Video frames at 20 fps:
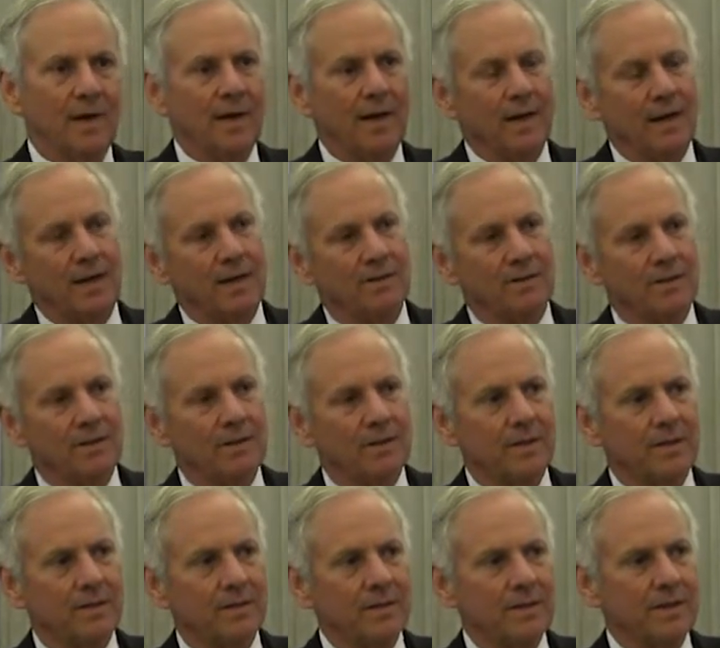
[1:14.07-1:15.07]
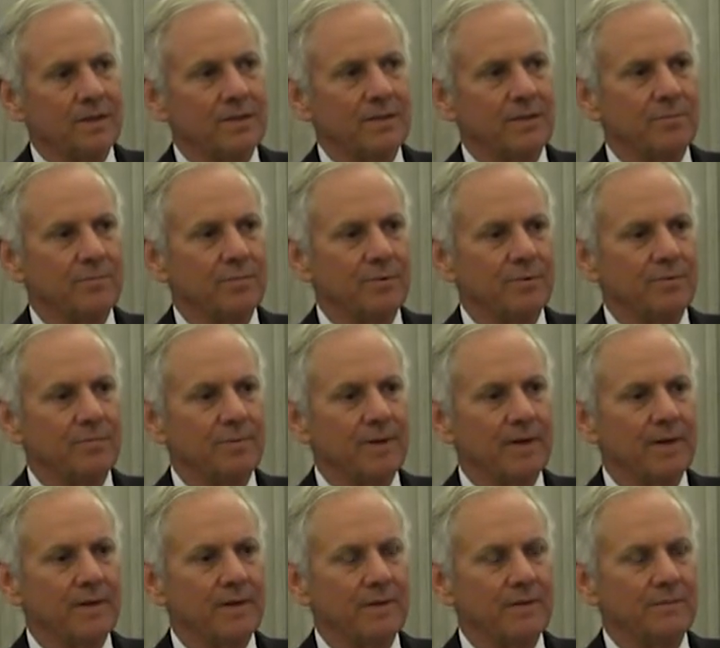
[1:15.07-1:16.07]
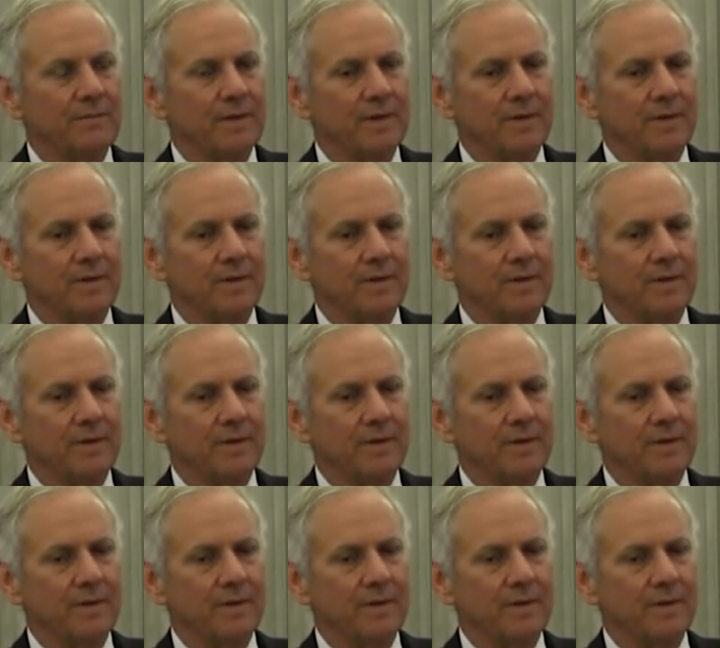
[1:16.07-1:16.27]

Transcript: I like to look at things in perspective,